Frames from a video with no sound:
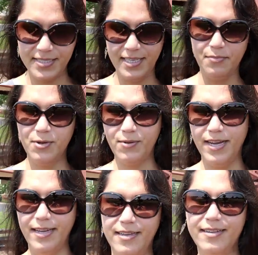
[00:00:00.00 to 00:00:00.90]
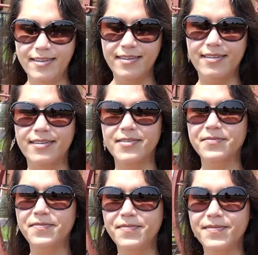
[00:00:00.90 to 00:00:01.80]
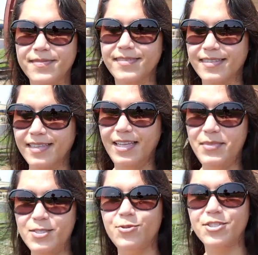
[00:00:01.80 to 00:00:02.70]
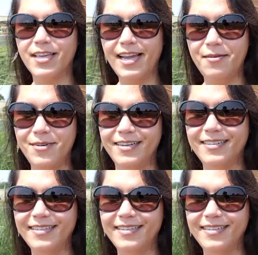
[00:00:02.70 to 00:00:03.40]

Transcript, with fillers: step away let me switch the camera